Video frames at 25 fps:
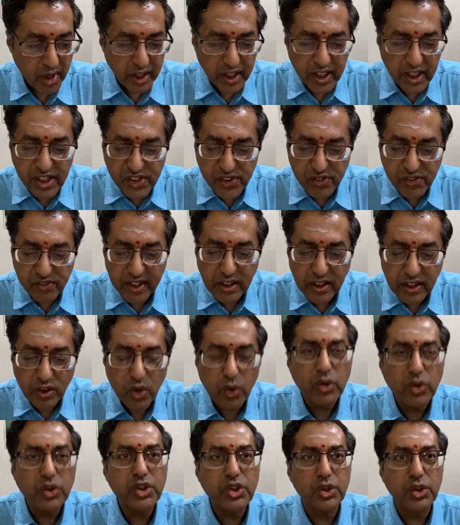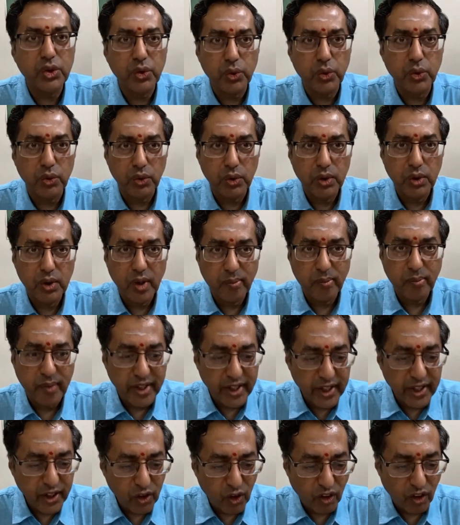He is well known to
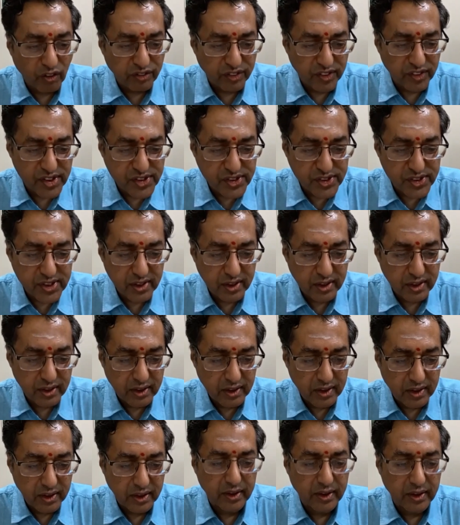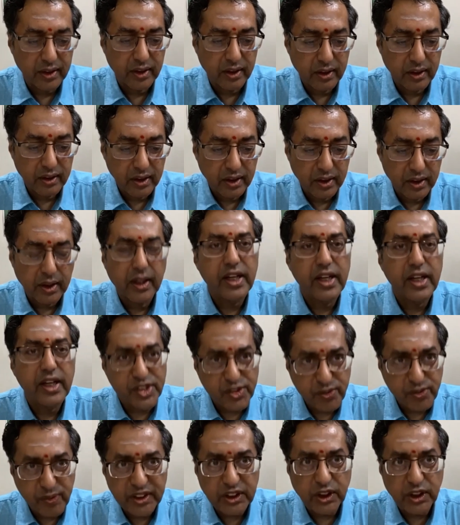many of us,
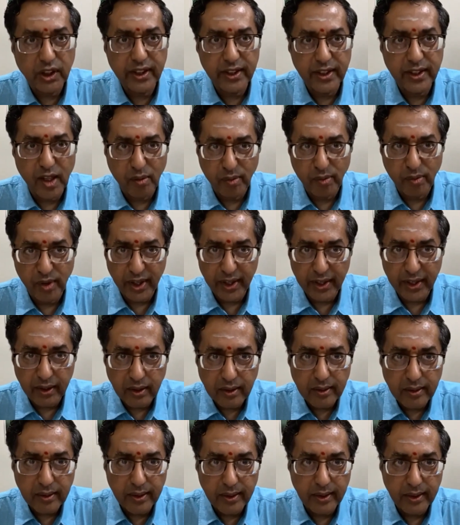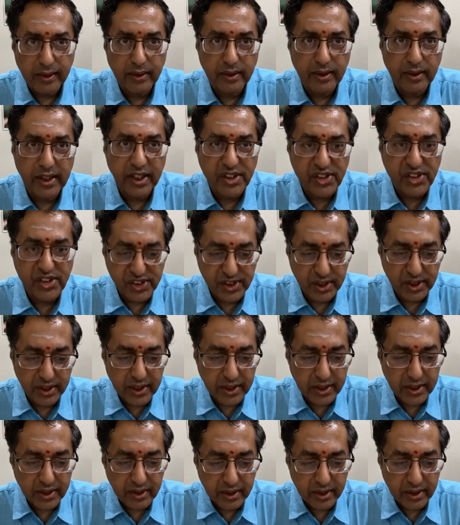especially in America, in
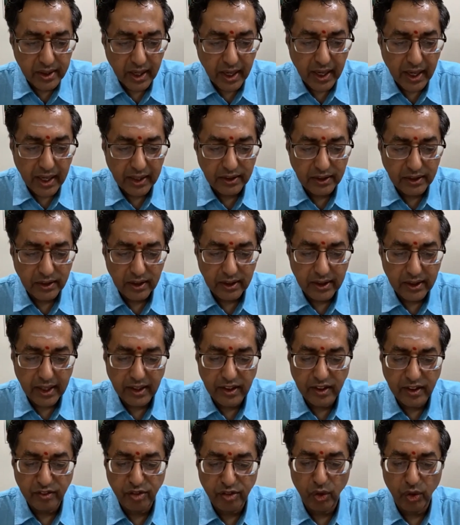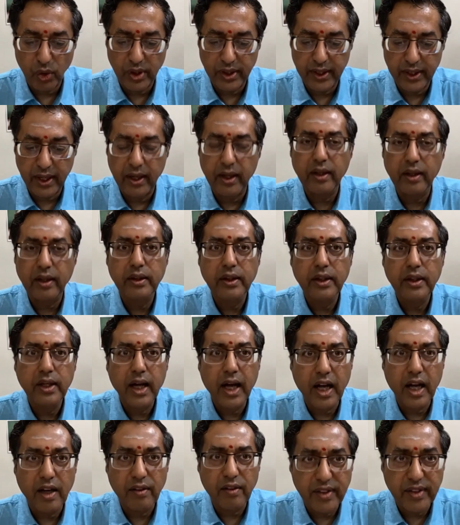DC and California,
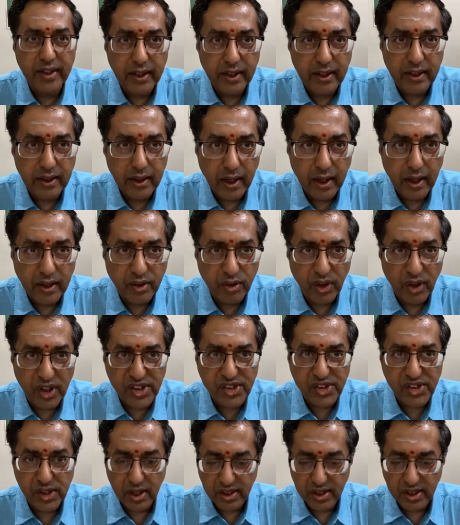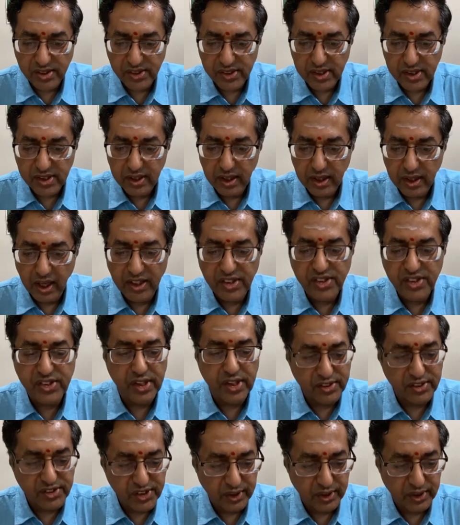having addressed us at
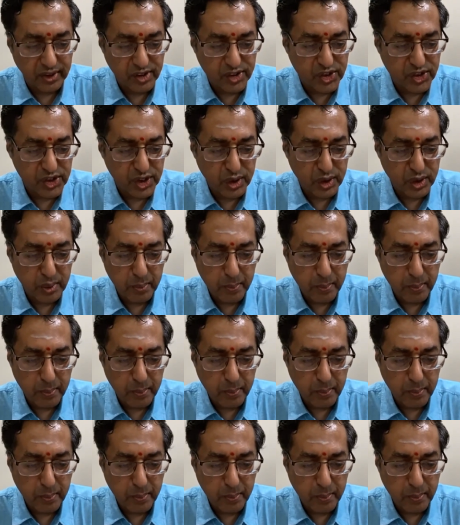satsangs.